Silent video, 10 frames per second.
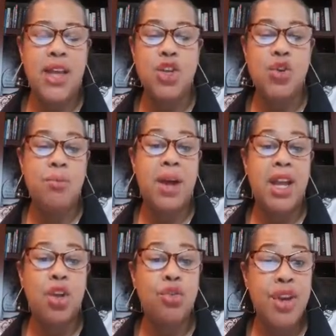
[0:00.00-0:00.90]
that you
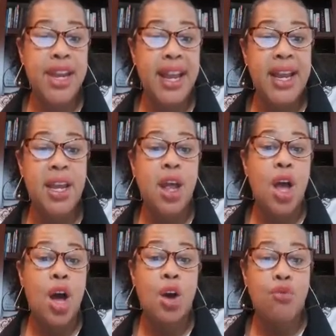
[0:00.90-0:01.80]
might create
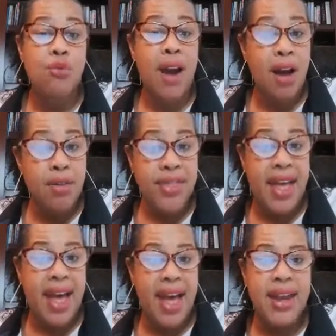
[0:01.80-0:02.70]
around
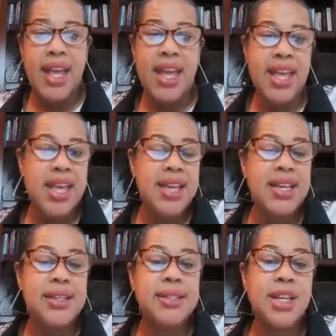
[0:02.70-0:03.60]
that
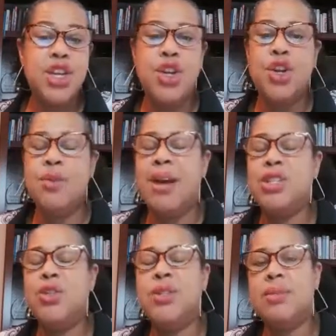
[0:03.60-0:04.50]
is, you
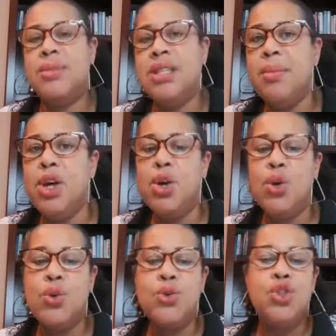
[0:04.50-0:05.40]
might do some
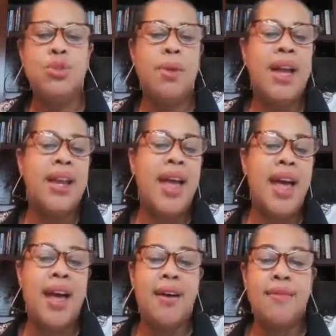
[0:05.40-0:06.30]
demos, you might
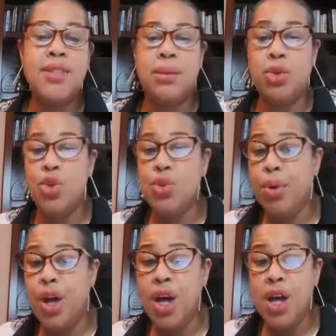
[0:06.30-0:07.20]
have some
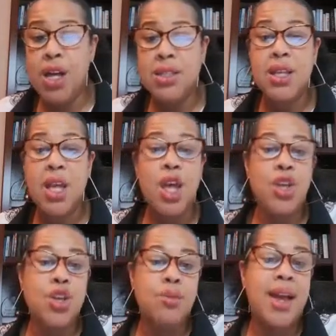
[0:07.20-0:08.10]
coupons,
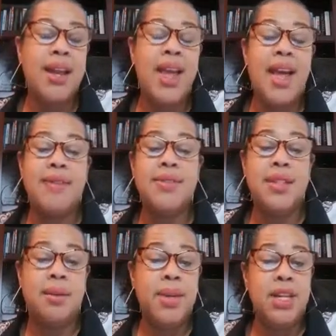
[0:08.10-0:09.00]
you might have
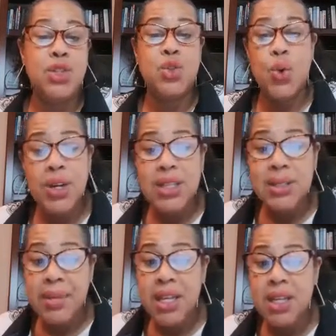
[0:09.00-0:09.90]
some
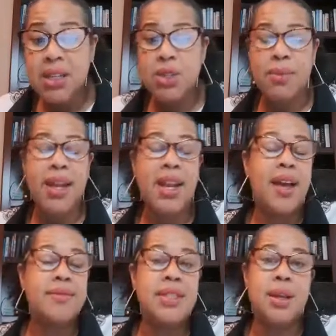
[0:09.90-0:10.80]
endorsements, you might
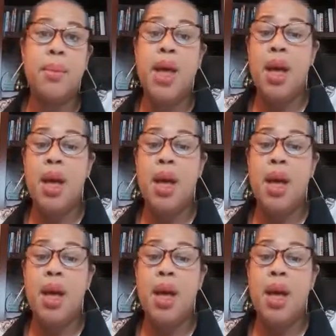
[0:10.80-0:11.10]
have some